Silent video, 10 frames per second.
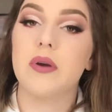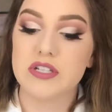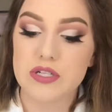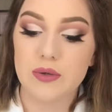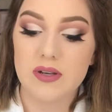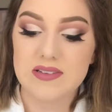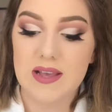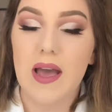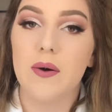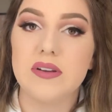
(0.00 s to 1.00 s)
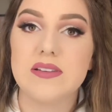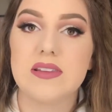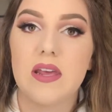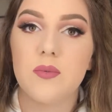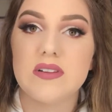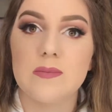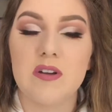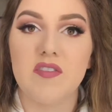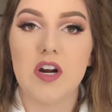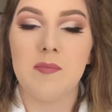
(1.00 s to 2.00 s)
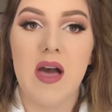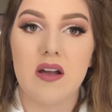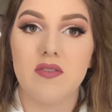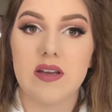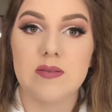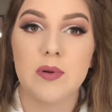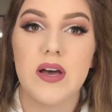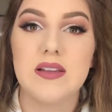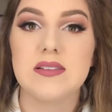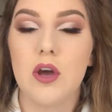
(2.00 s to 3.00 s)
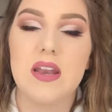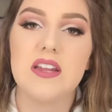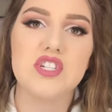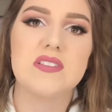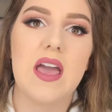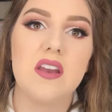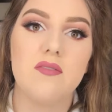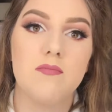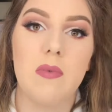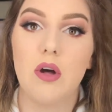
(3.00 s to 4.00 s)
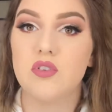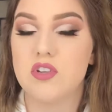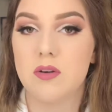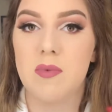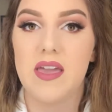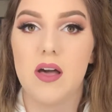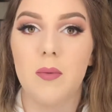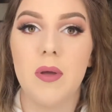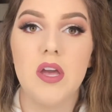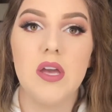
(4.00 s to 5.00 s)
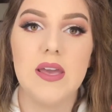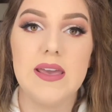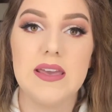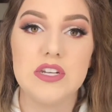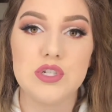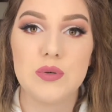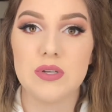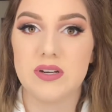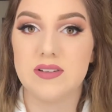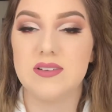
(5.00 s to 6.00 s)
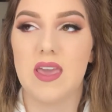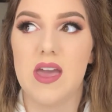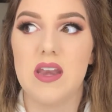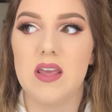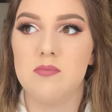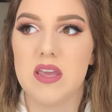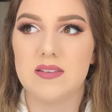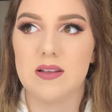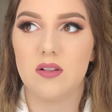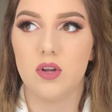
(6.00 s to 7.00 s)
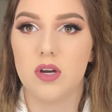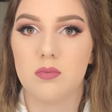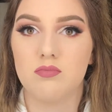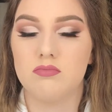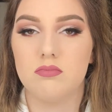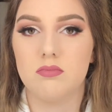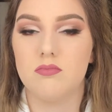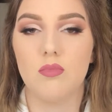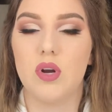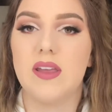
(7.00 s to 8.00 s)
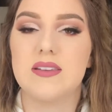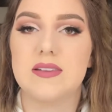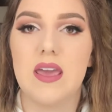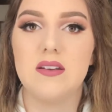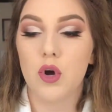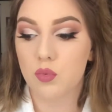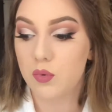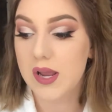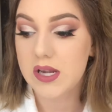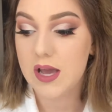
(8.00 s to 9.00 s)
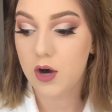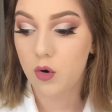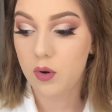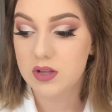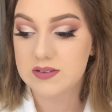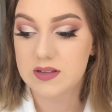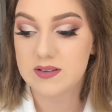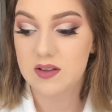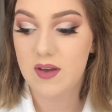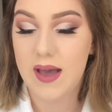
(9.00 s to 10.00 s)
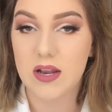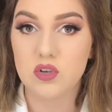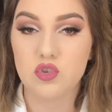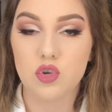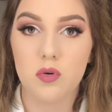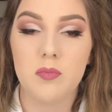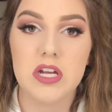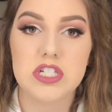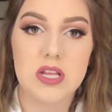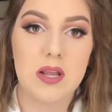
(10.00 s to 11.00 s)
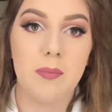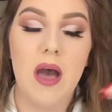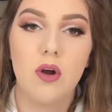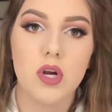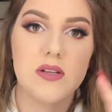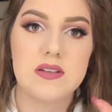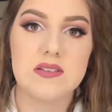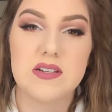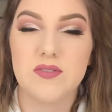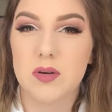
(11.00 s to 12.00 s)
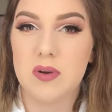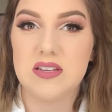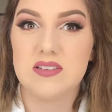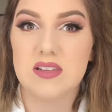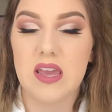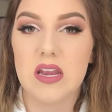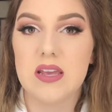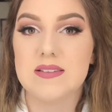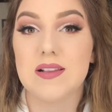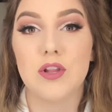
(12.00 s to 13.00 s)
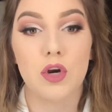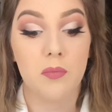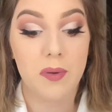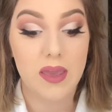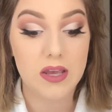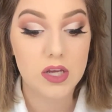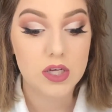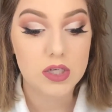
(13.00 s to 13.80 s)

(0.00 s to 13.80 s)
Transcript: going to set our skin with some of our MAC Fix Plus, and it just kind of melts your makeup into your skin and makes it look more like skin. Right now, since I've had so much like powders and stuff on my skin, it's a little bit